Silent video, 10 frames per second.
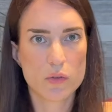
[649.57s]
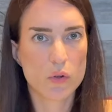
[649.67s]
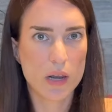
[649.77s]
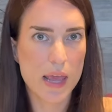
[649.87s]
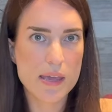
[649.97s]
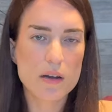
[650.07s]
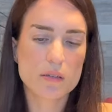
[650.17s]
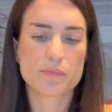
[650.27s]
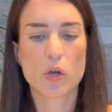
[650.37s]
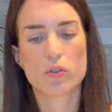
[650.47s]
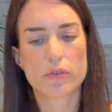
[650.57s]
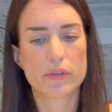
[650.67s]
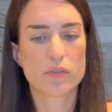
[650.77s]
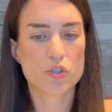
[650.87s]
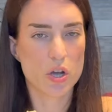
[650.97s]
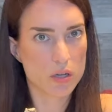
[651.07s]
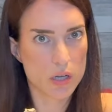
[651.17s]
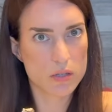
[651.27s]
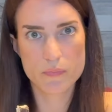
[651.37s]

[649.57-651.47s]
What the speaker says: you know, layer other than chocolate.